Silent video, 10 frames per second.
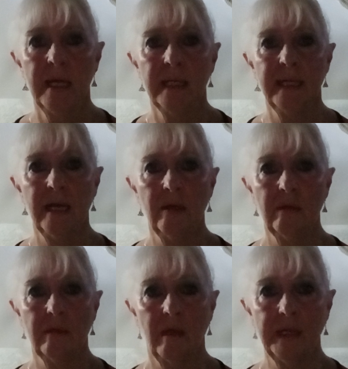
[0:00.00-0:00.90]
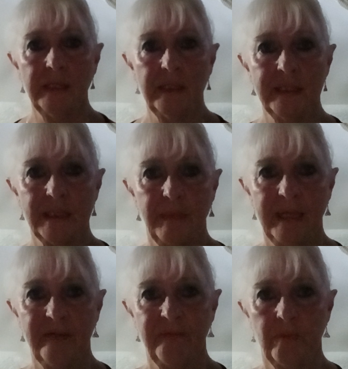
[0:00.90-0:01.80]
Now, I can only
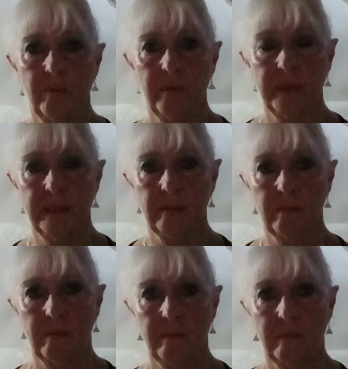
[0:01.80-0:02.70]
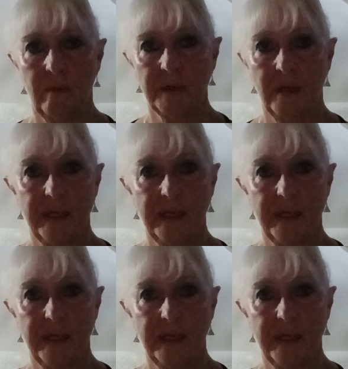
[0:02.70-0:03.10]
speak for what I